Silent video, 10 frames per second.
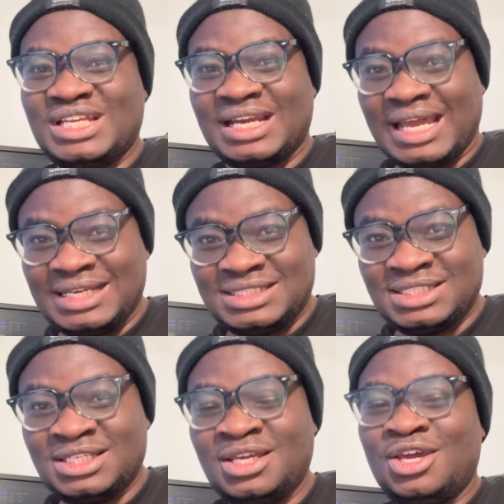an
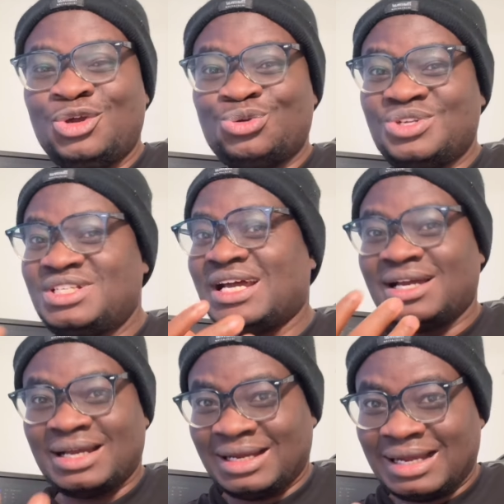IDE. You need
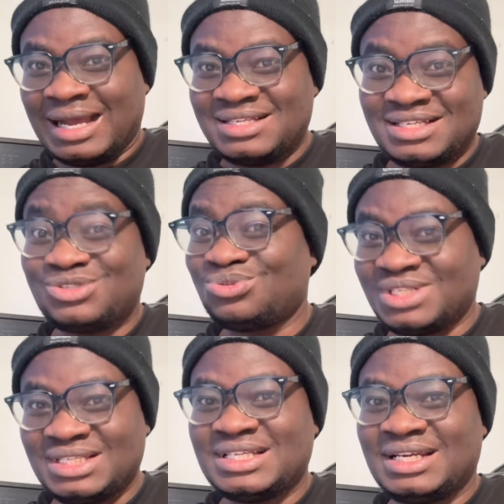access to
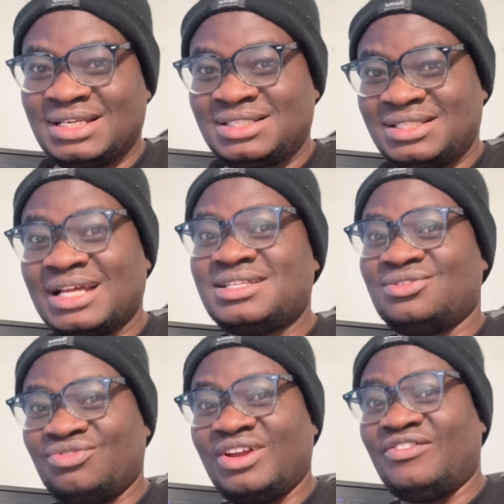the internet. That
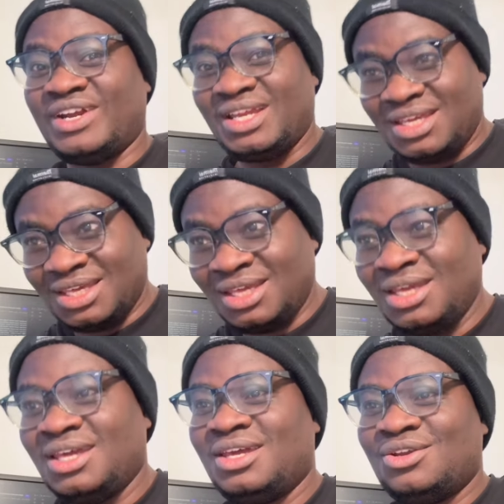is very, very
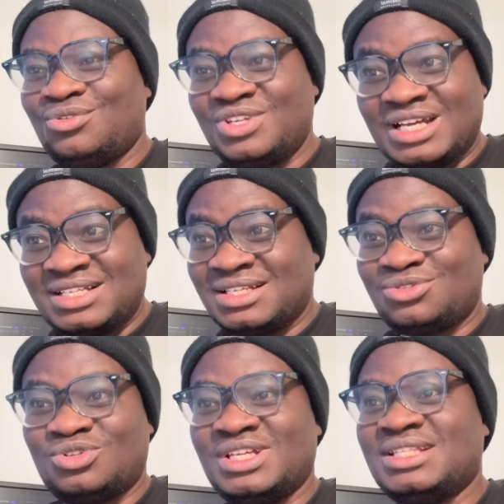key. You need
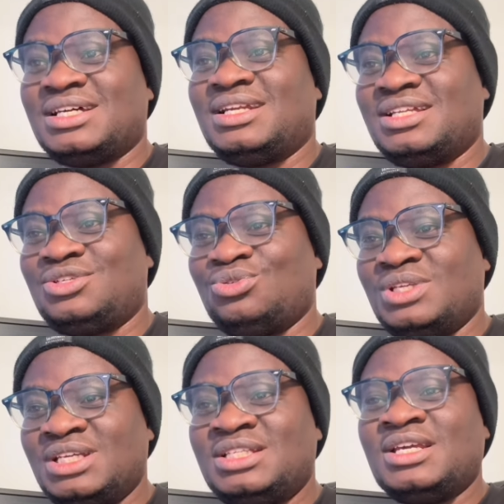access to the internet. You
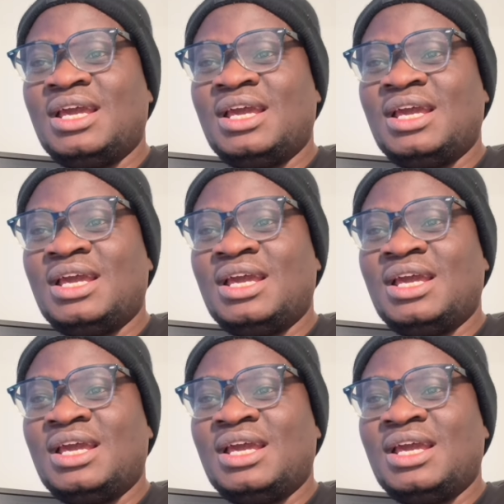need